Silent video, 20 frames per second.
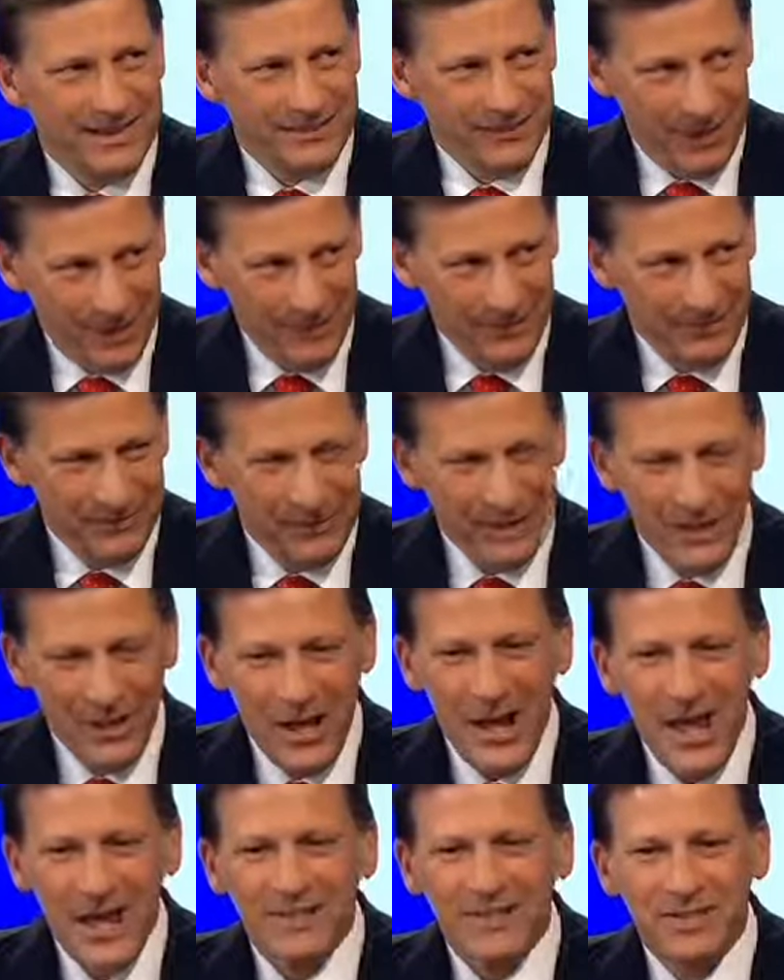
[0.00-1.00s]
Right. The
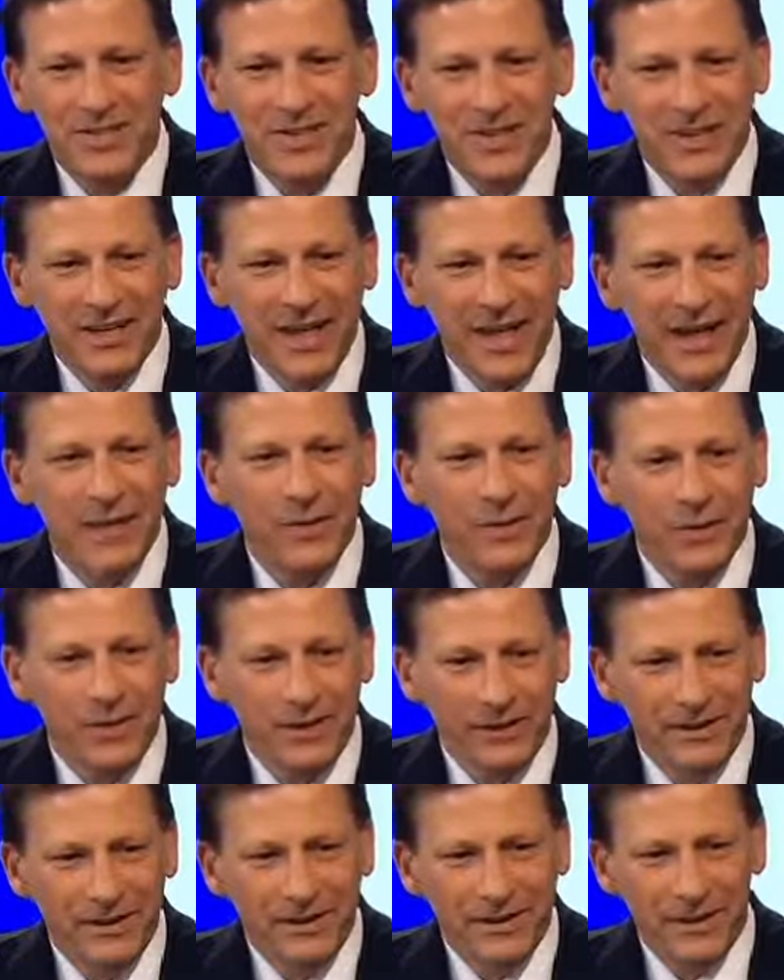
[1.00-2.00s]
last thing anyone